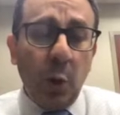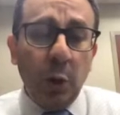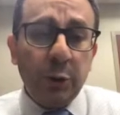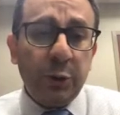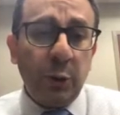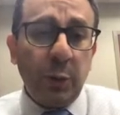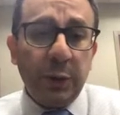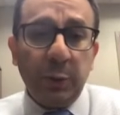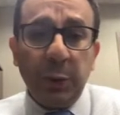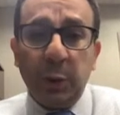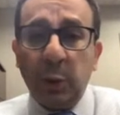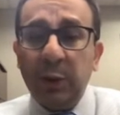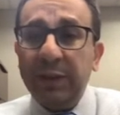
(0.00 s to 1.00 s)
also what
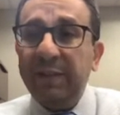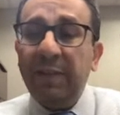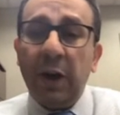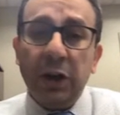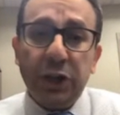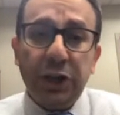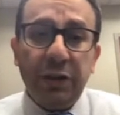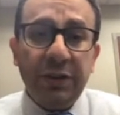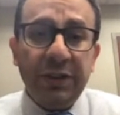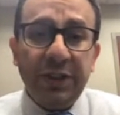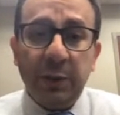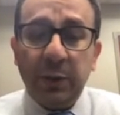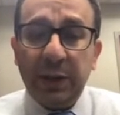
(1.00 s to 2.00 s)
we call the functional
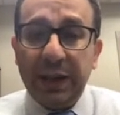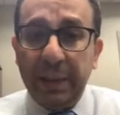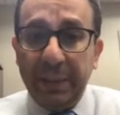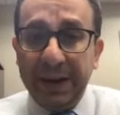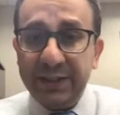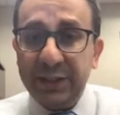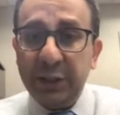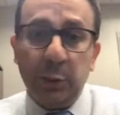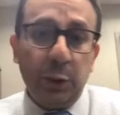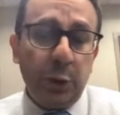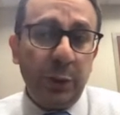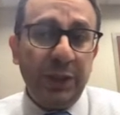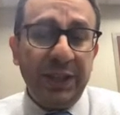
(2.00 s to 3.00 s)
residual capacity,
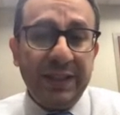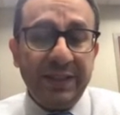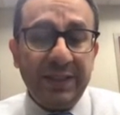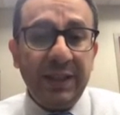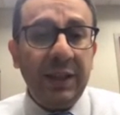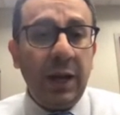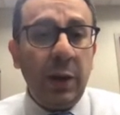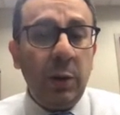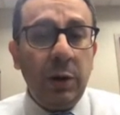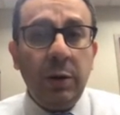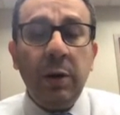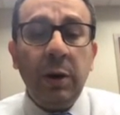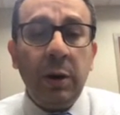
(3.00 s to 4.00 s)
which we test in
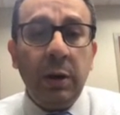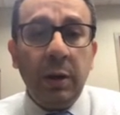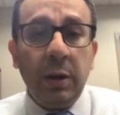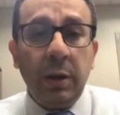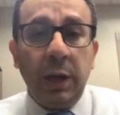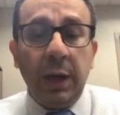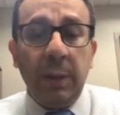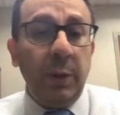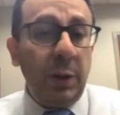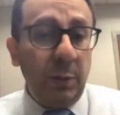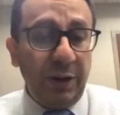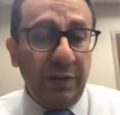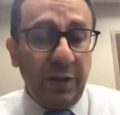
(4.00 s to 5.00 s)
our
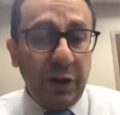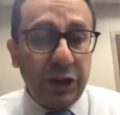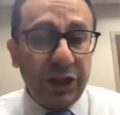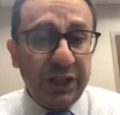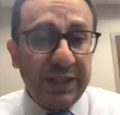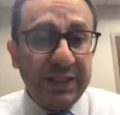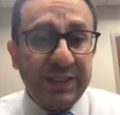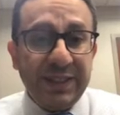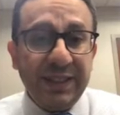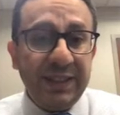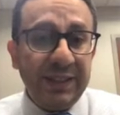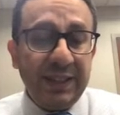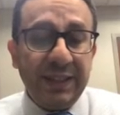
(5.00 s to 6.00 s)
pulmonary function testing.